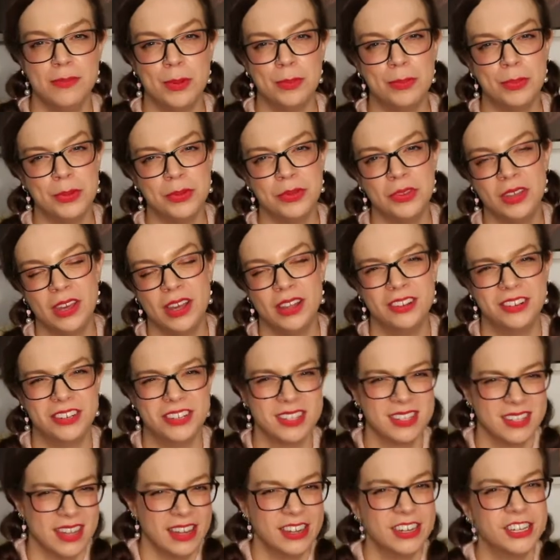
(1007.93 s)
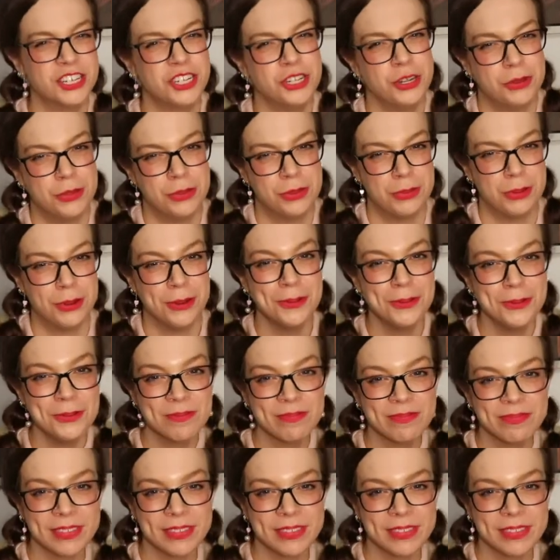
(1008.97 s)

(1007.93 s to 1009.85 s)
but both colors kind of show through.